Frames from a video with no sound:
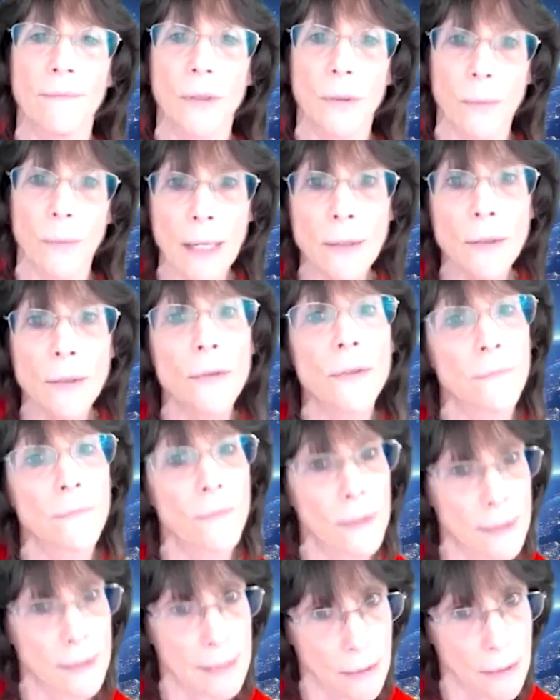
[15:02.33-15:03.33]
directors of the
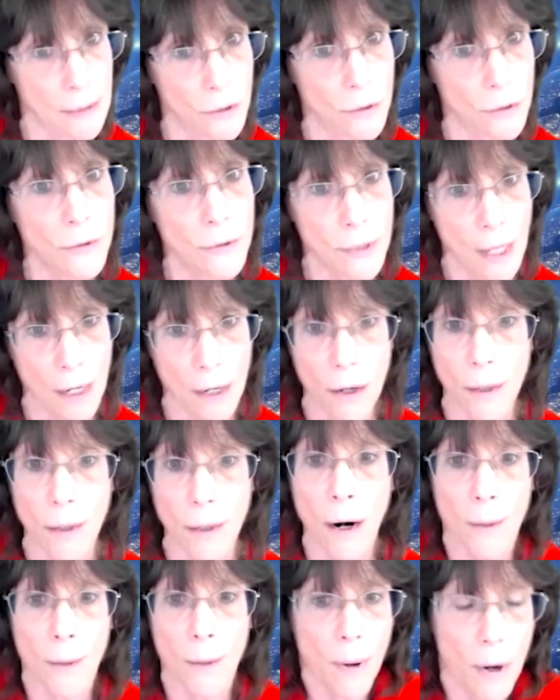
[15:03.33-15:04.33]
centers that
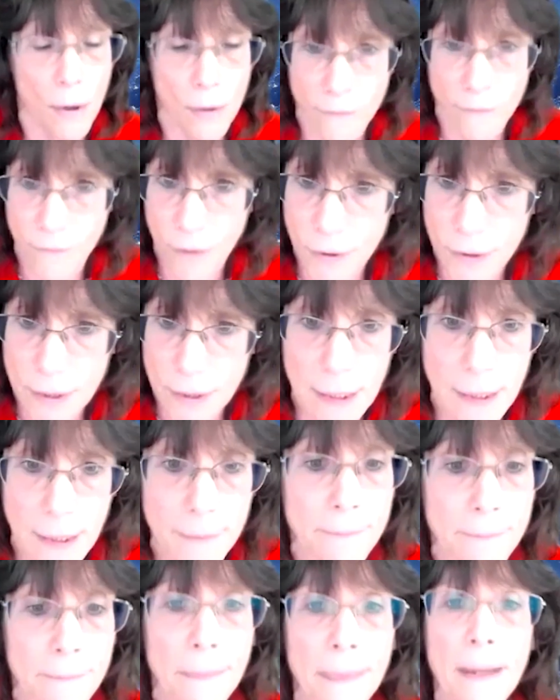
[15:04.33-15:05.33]
are part of our
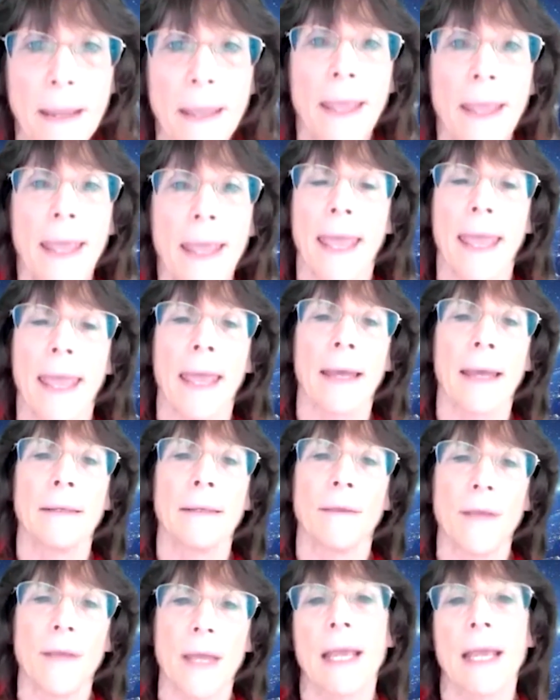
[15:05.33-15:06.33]
team. And
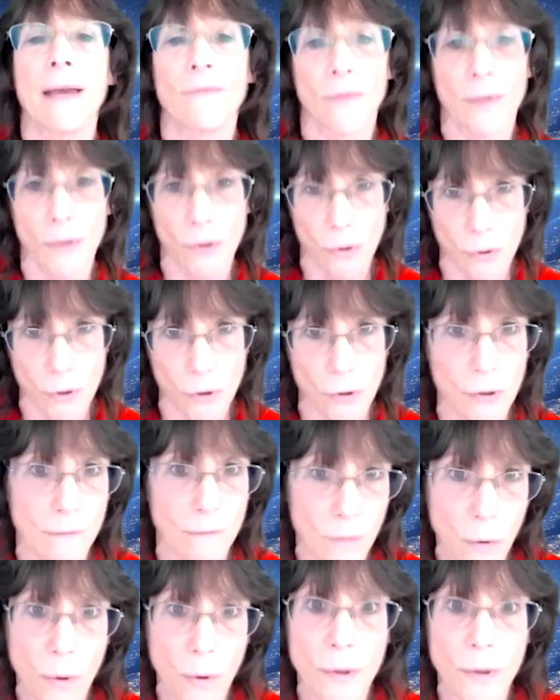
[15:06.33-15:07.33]
they have researchers, of
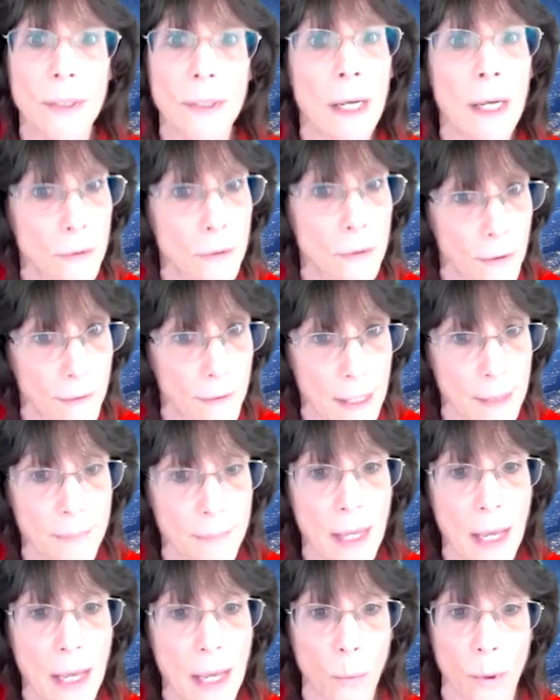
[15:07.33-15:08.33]
course, under them
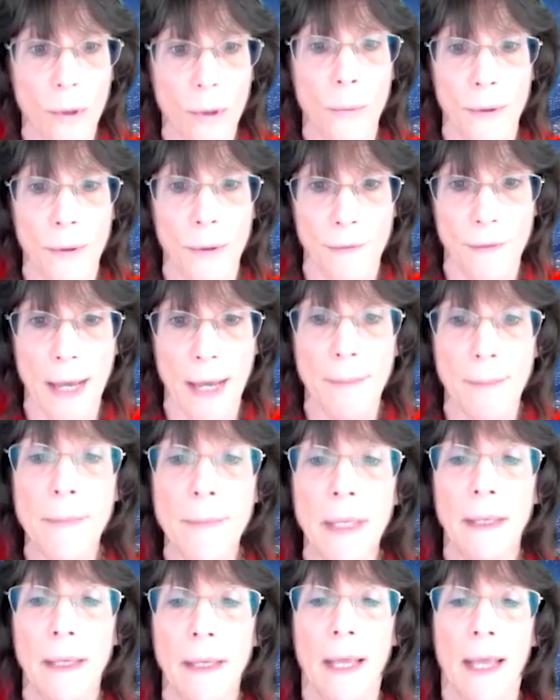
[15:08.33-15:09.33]
that work with
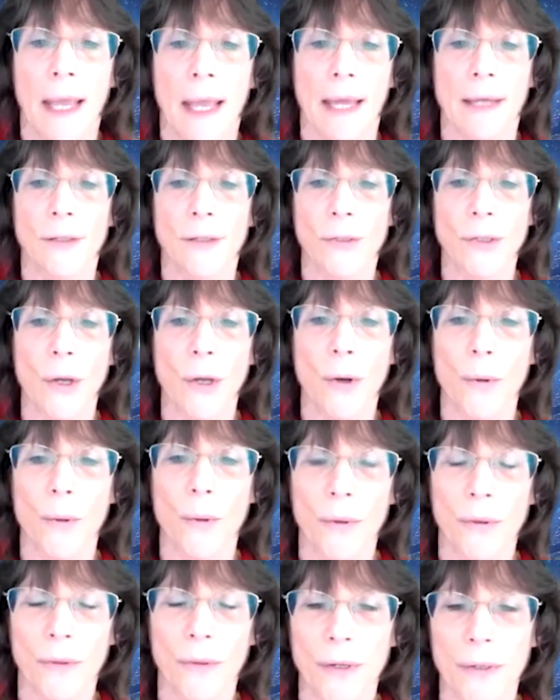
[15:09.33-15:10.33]
them. And so
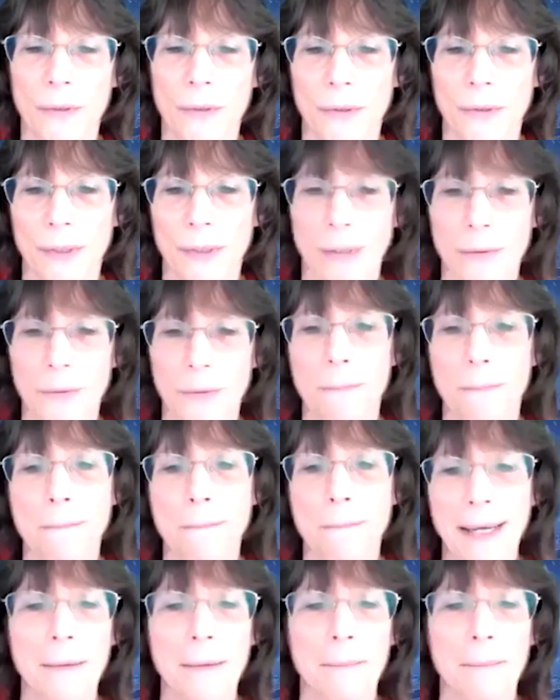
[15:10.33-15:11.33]
there's
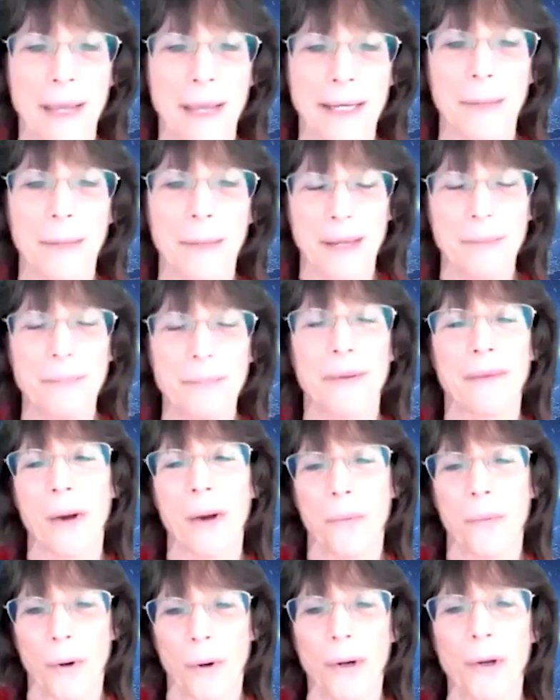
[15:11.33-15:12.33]
many, many people that
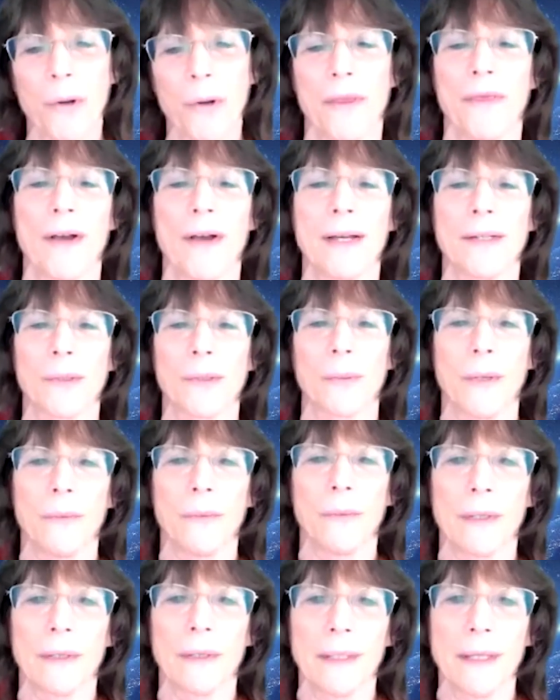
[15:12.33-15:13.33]
work with us. We
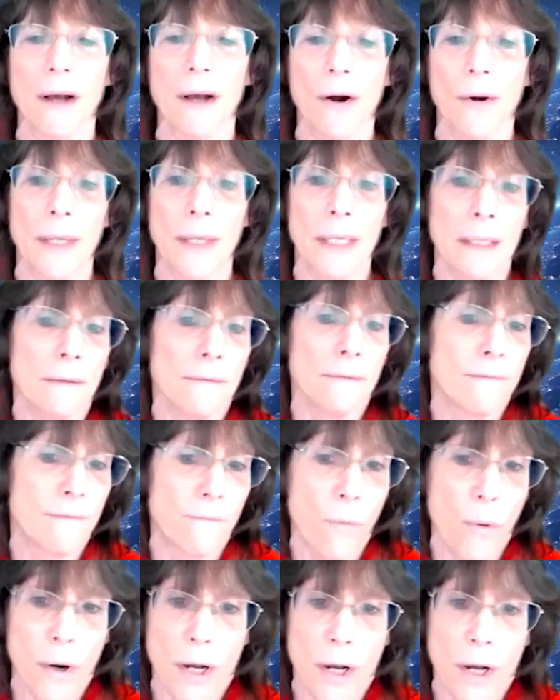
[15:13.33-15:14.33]
really are in
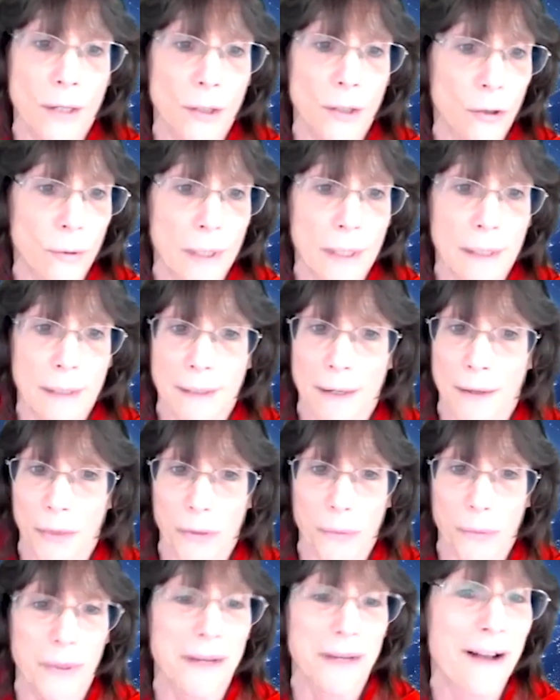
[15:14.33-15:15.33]
4 countries on
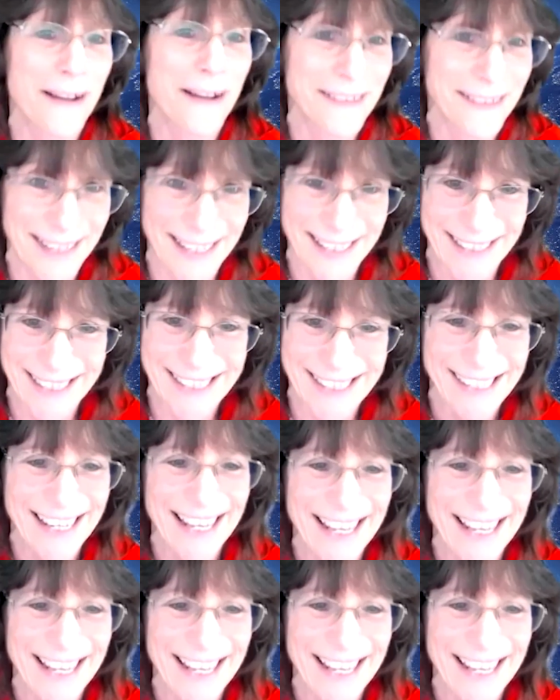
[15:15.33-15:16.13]
3 continents